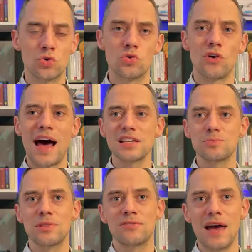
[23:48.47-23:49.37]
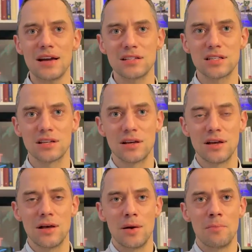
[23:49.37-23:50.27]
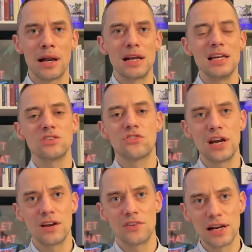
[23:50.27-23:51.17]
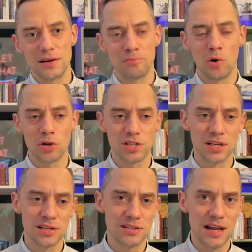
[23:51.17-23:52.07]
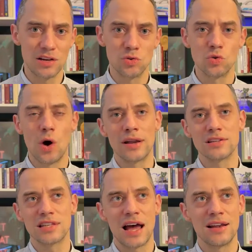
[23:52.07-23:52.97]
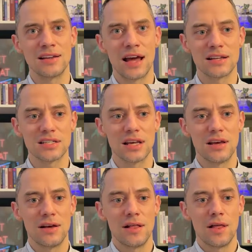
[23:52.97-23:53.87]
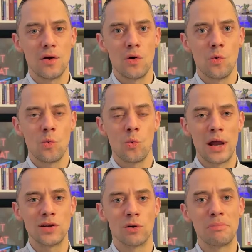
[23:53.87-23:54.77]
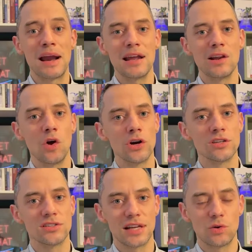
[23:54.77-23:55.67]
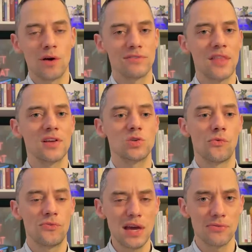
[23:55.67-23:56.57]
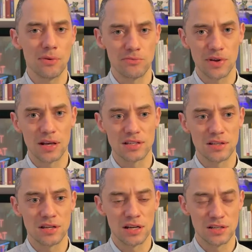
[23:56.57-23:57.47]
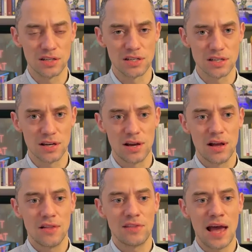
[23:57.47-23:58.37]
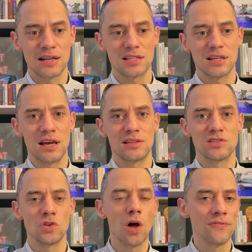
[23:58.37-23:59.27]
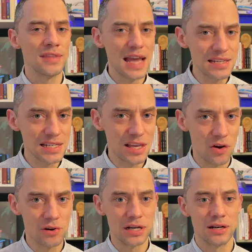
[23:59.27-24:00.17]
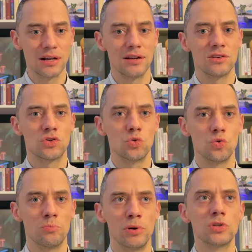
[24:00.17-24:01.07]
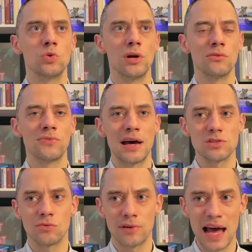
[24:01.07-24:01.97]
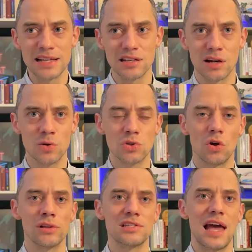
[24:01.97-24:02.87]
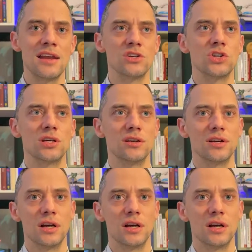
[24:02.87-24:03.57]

grasp the fact. But it is really, really important that you do understand that when your brain learns that you have nothing to fear from tinnitus, that it's not necessary to put you in fight or flight and lose all this energy